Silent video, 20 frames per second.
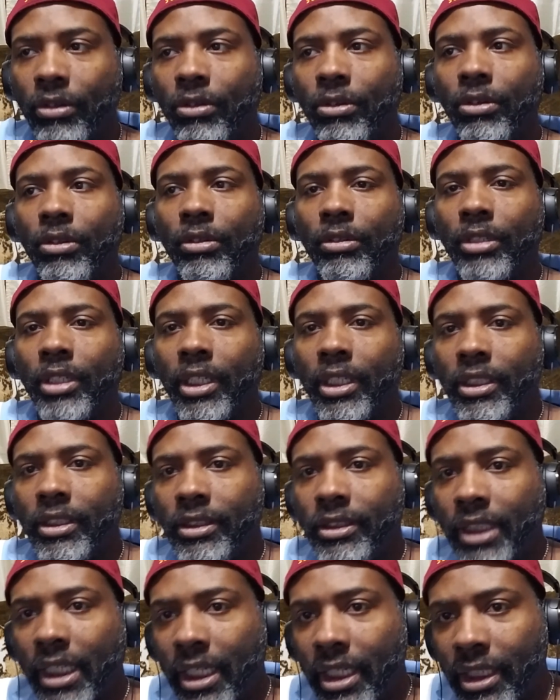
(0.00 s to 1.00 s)
or
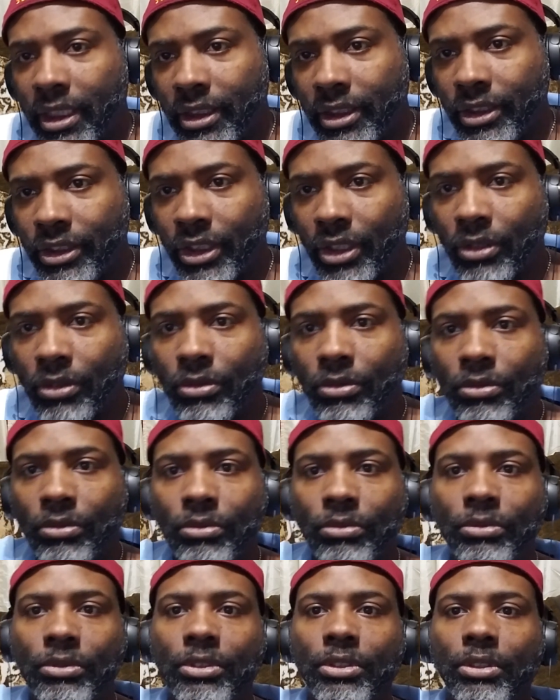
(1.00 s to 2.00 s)
John
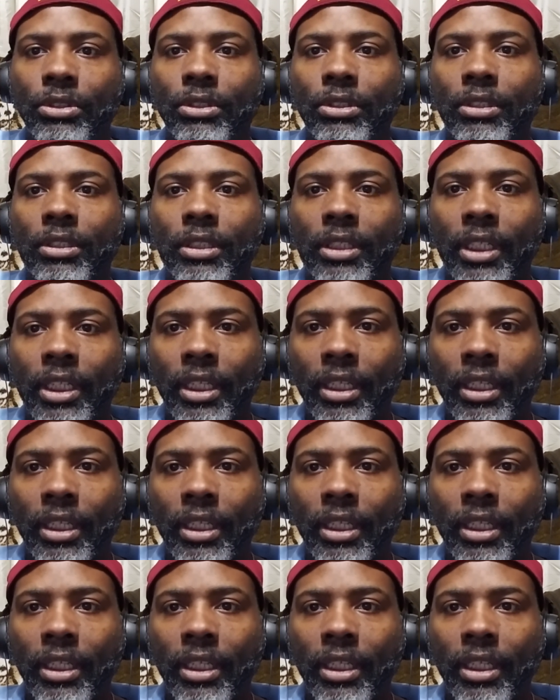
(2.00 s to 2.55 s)
Jones or